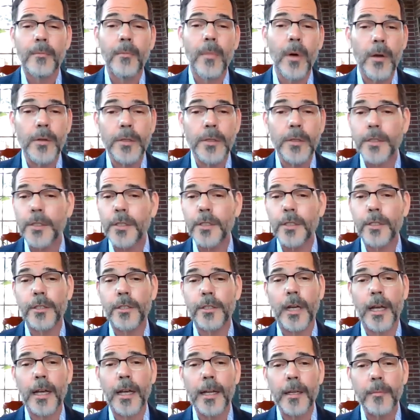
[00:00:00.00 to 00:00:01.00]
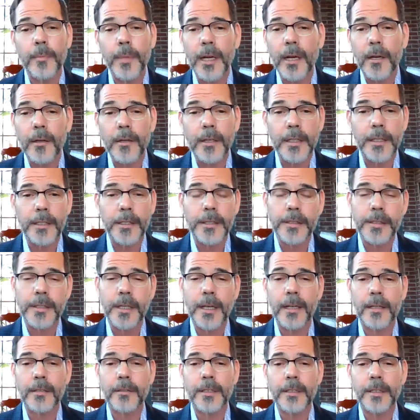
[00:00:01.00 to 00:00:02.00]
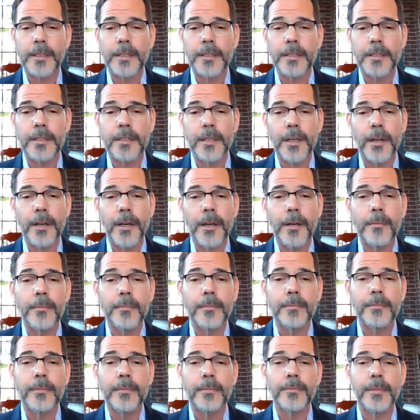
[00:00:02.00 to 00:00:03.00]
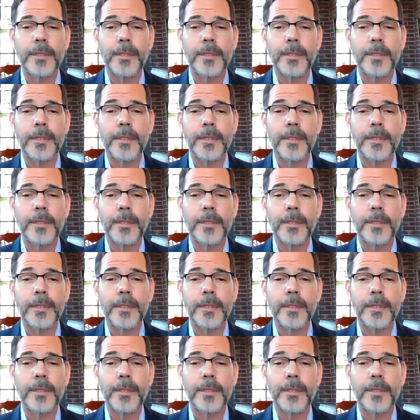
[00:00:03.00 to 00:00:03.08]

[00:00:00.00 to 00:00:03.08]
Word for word: most trade barriers, at least um,